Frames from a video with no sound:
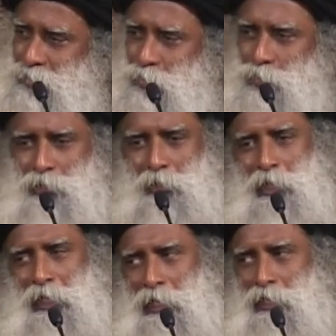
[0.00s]
So they
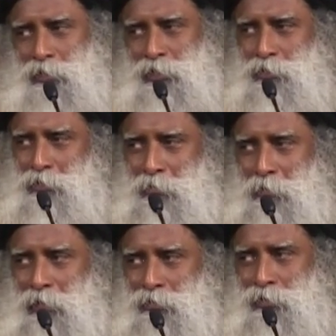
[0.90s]
went like this into the
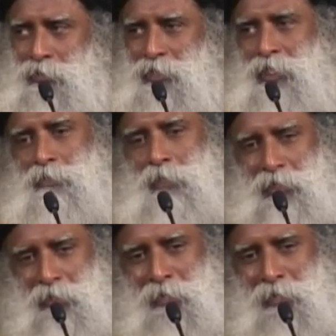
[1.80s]
mountains. That's why the